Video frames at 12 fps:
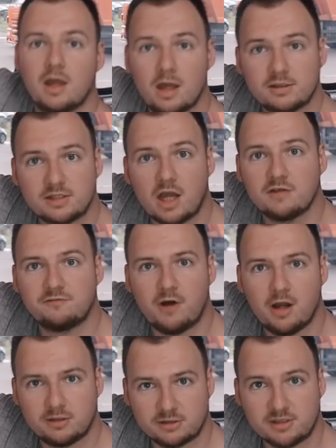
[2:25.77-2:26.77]
And I
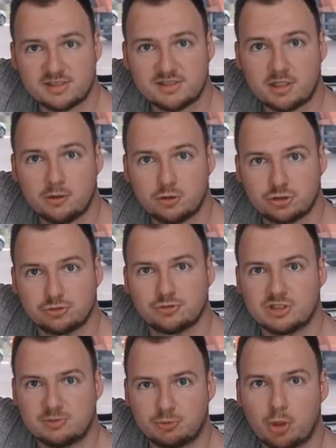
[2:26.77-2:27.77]
find another solution
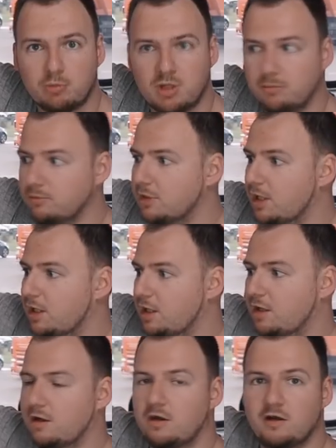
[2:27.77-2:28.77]
to this problem.
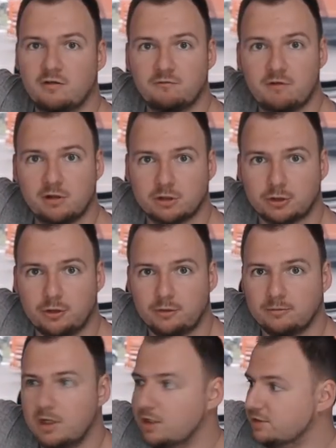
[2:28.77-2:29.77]
Velcro.
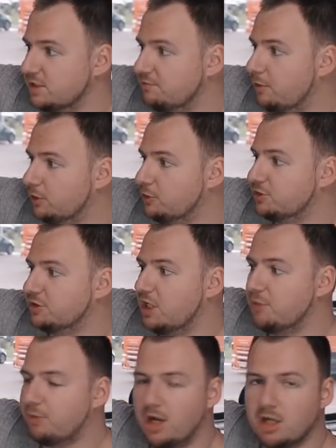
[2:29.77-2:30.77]
The Velcro
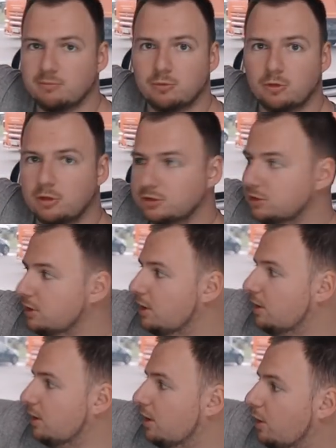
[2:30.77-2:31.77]
tape I bought
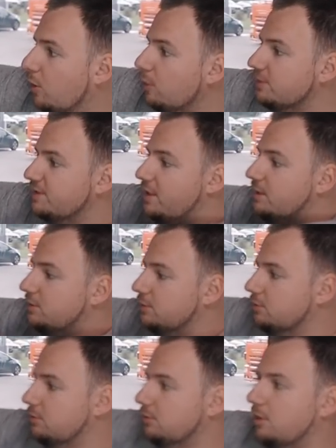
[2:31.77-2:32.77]
uh, all that.
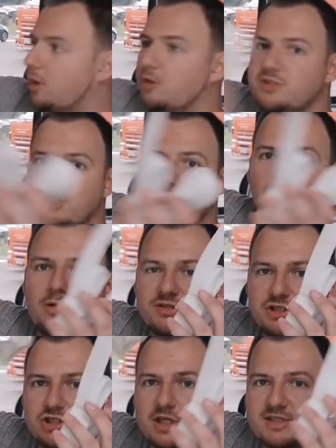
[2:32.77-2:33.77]
All that
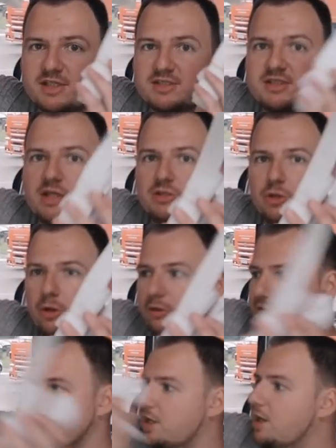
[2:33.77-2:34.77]
cost just ten
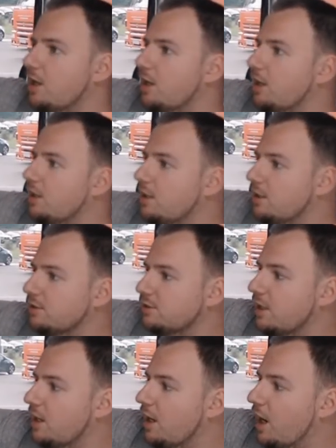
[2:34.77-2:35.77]
dollars, and
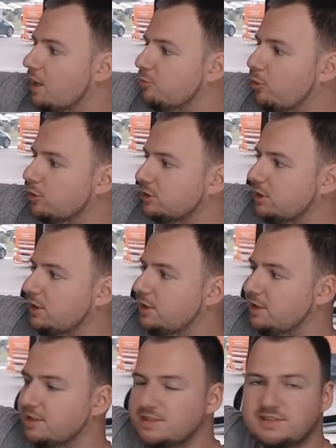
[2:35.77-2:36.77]
I bought
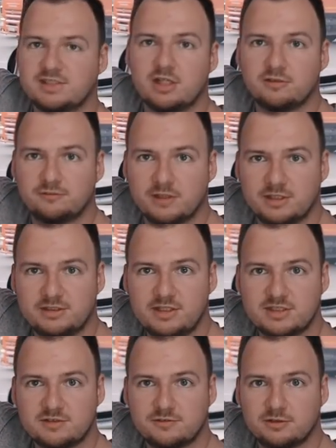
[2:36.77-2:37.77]
a
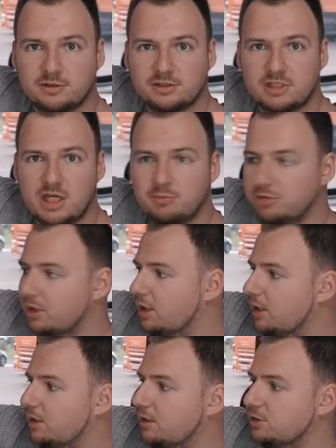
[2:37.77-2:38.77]
self-adhesive tape
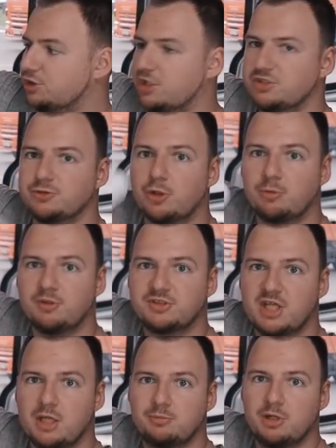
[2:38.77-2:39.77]
and just normal
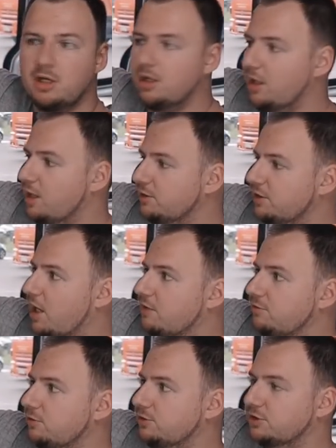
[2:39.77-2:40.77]
tape, and I
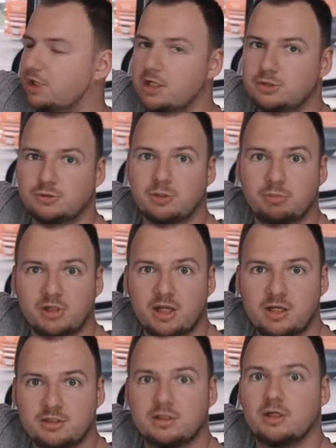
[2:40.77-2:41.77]
will try to
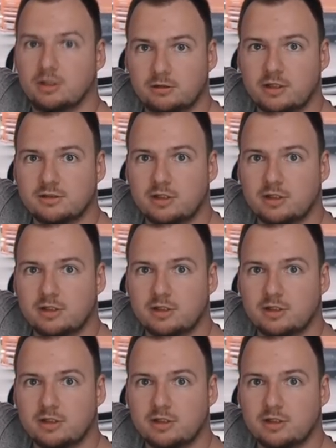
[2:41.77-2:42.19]
apply it right